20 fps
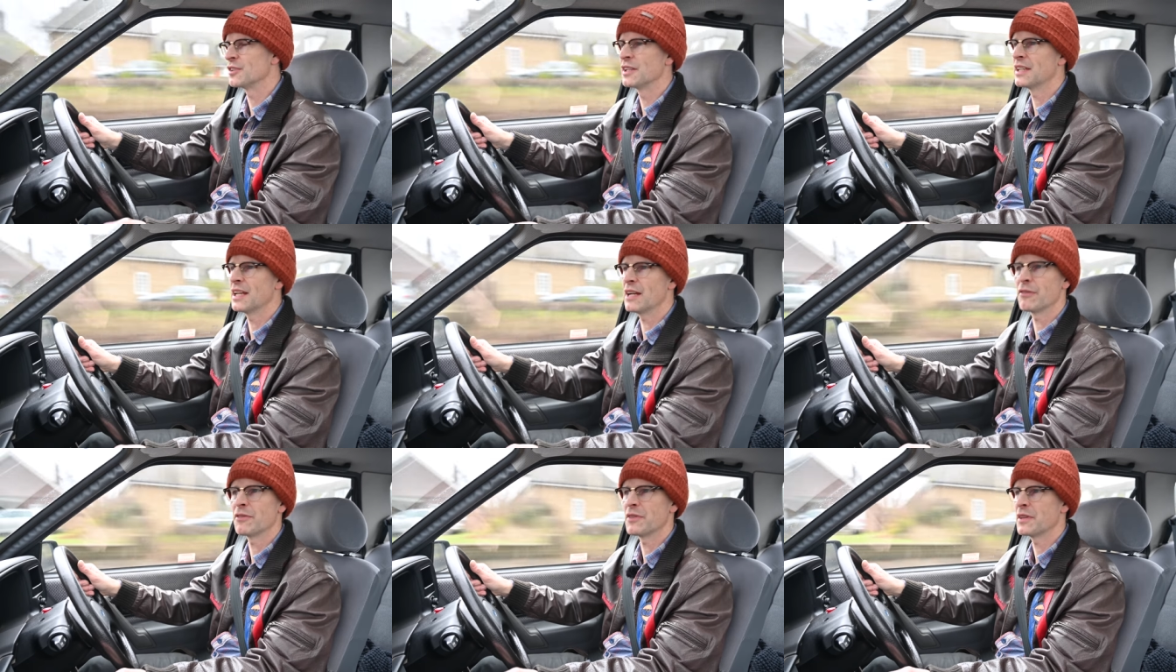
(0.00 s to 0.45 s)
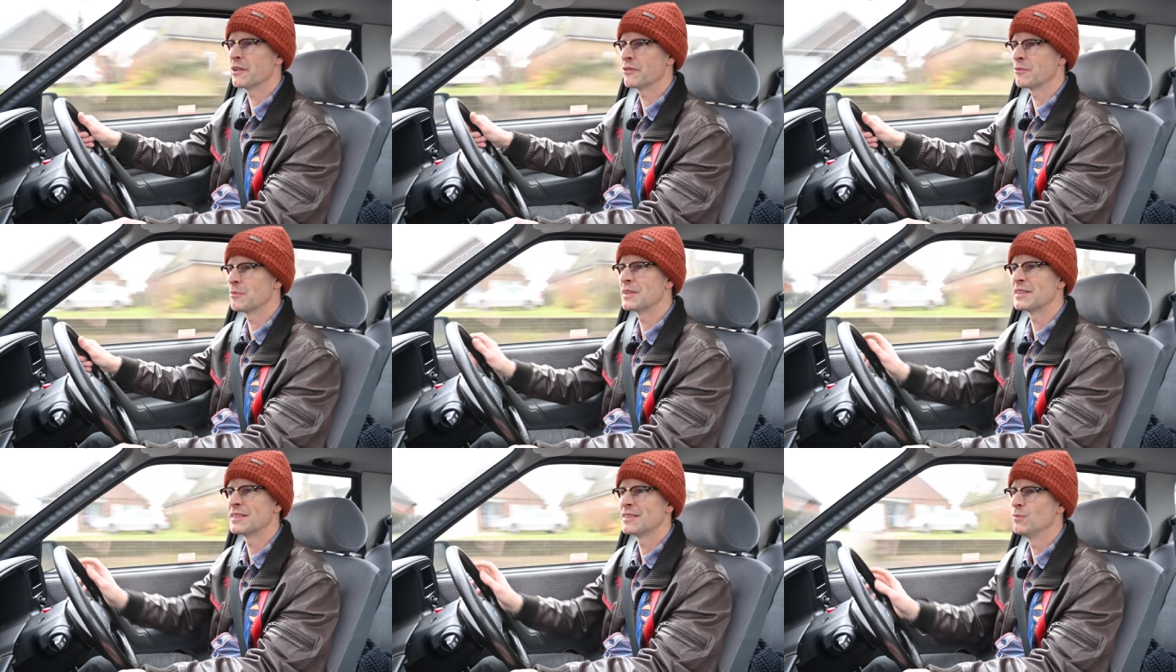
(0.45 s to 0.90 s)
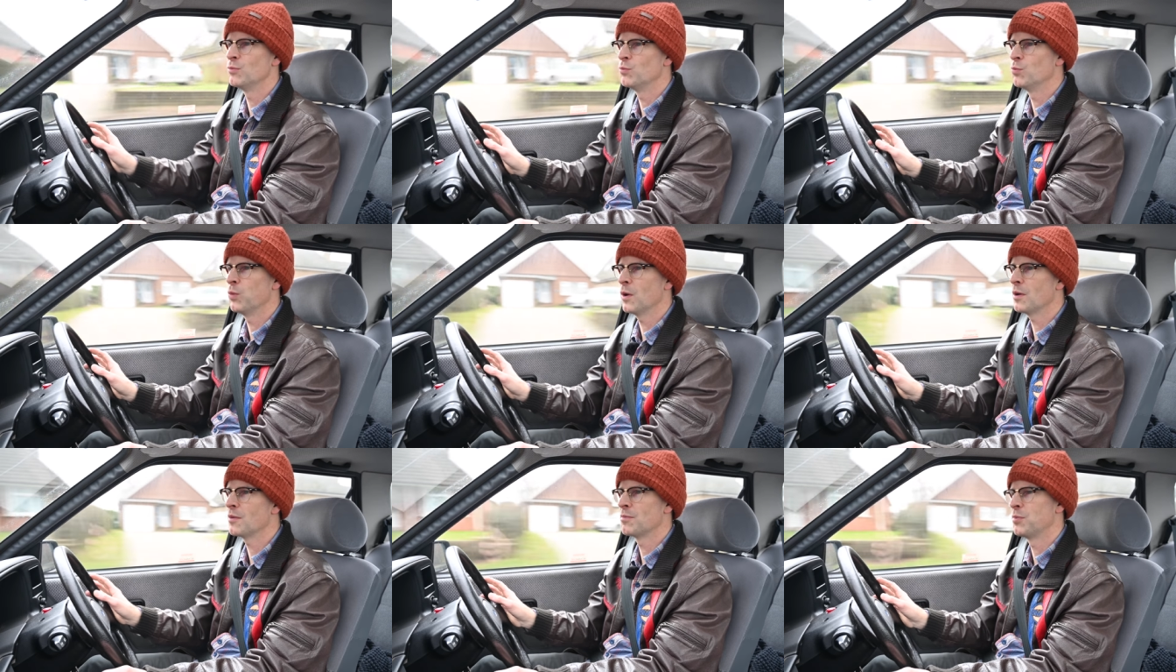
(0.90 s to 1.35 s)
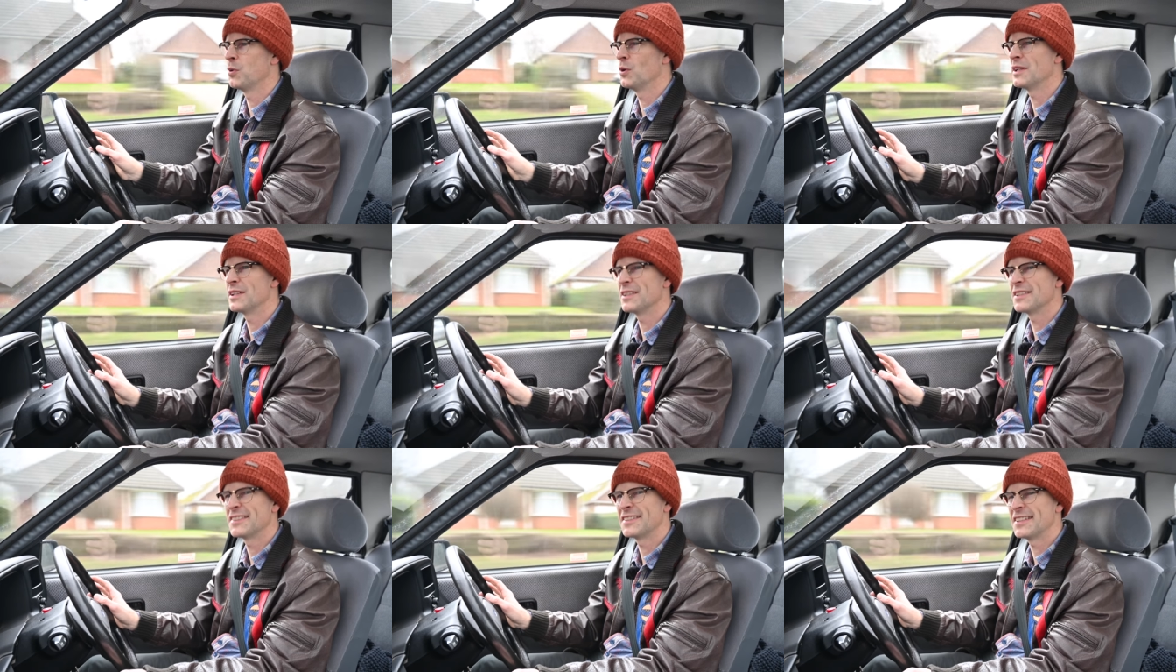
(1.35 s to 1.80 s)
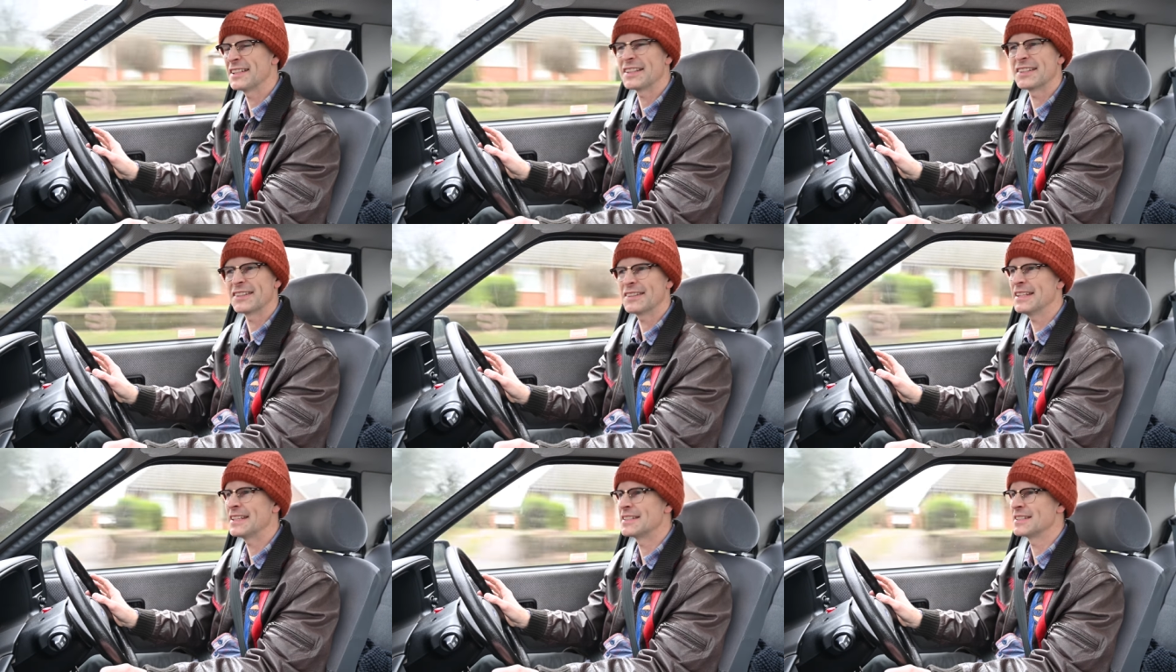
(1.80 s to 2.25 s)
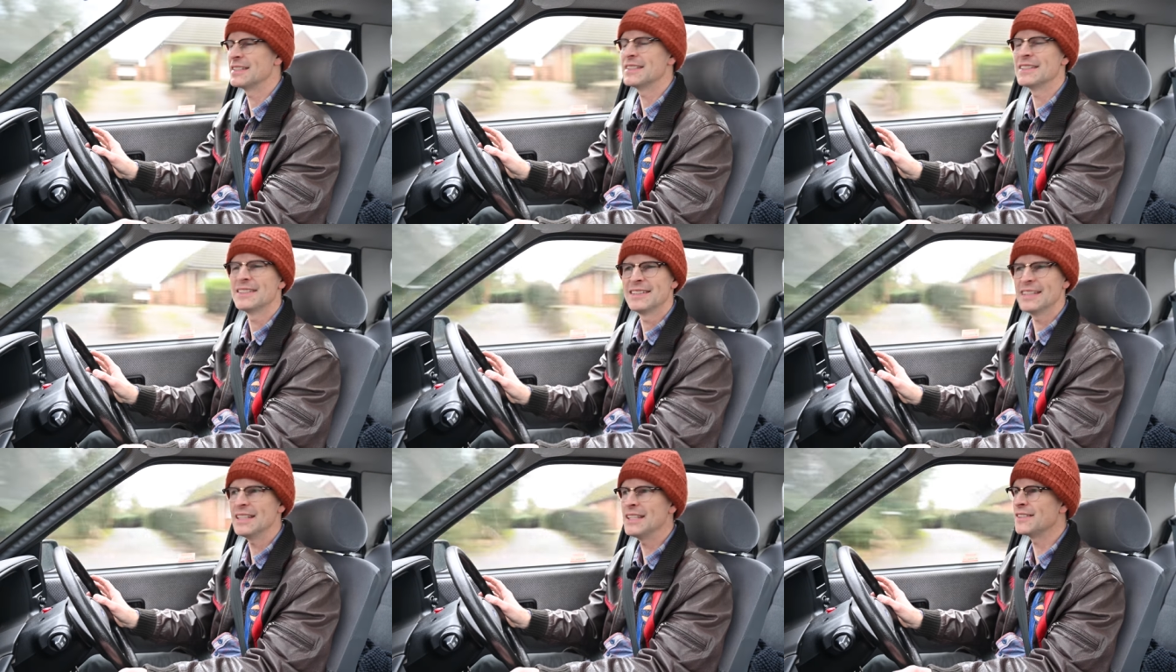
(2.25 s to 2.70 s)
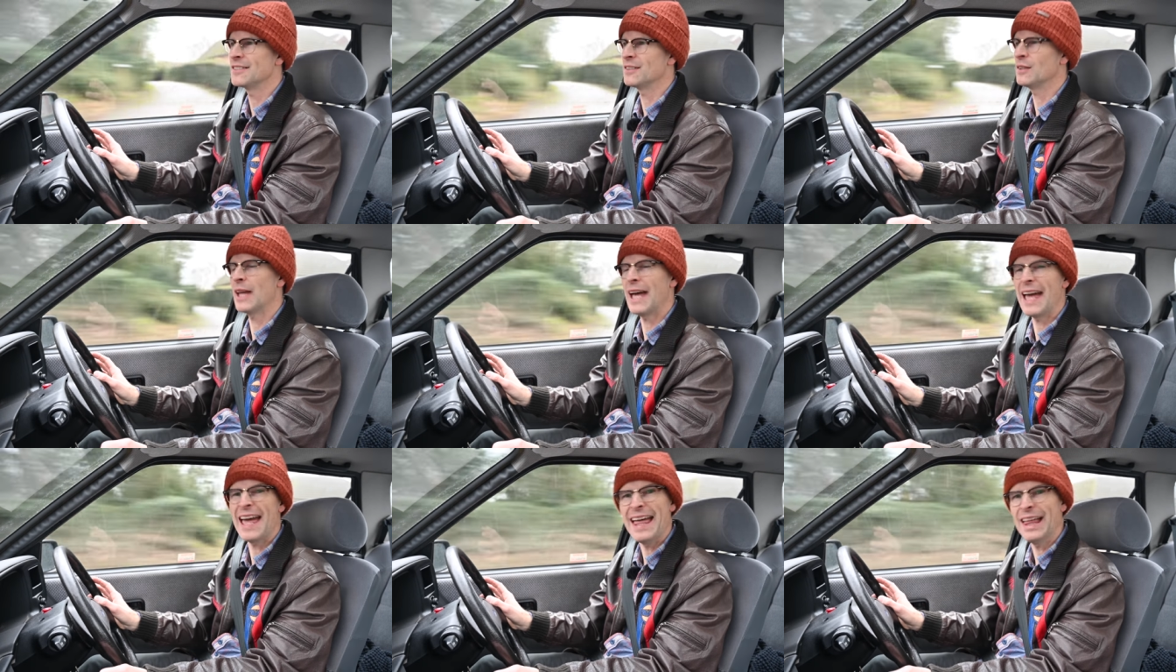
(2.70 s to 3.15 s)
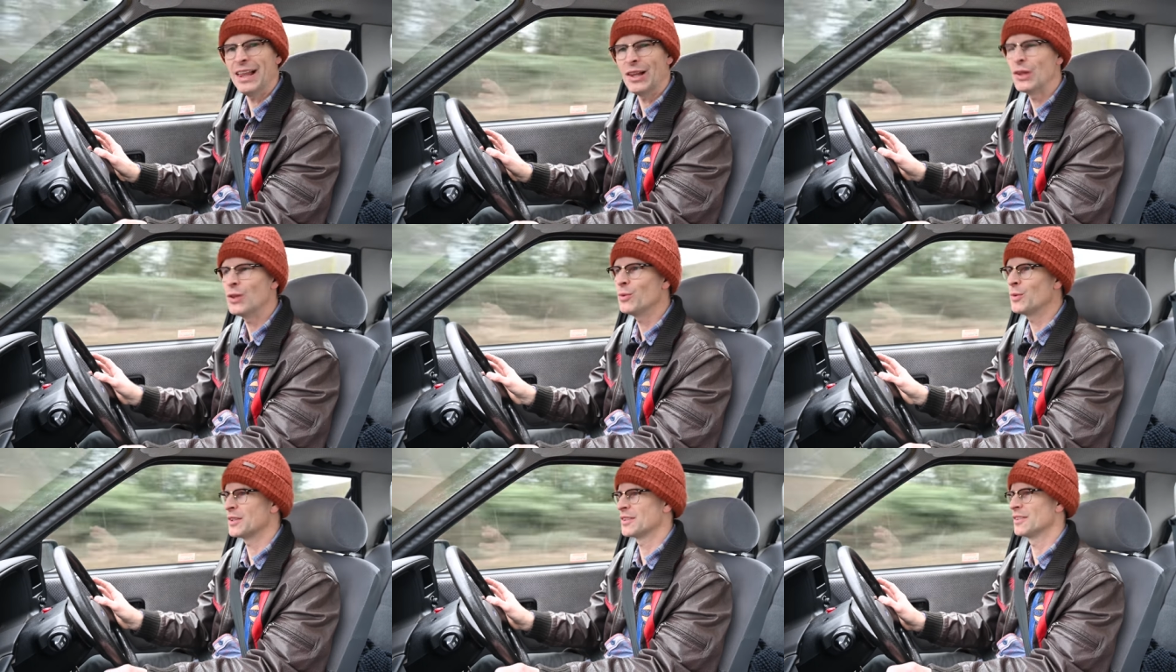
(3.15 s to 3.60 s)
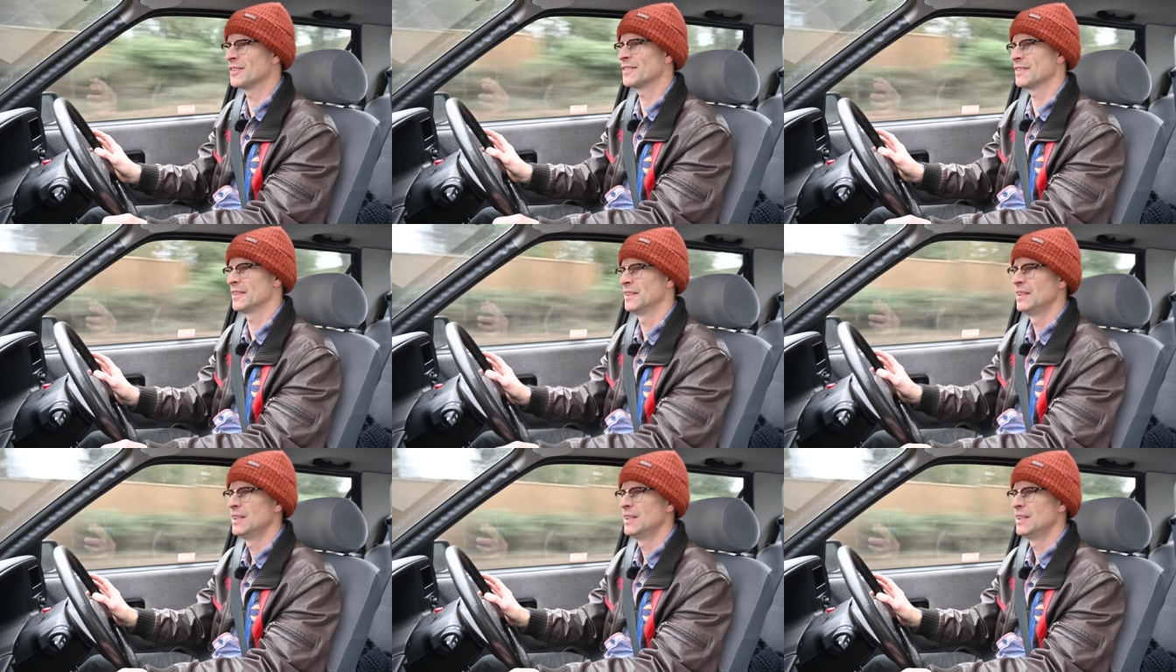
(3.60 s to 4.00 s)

You could get everything from a 1.6 litre diesel L, which is